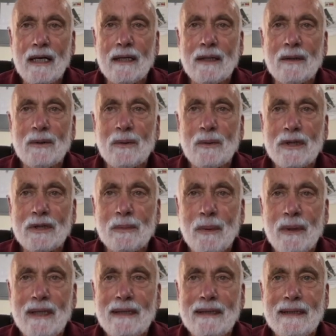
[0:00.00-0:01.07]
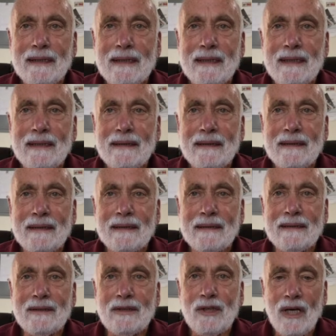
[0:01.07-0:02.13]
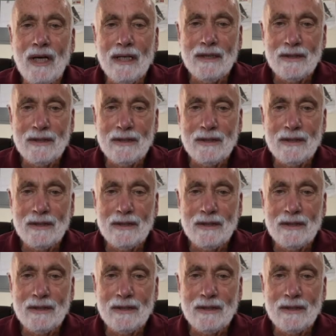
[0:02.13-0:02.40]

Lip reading: who explained in GI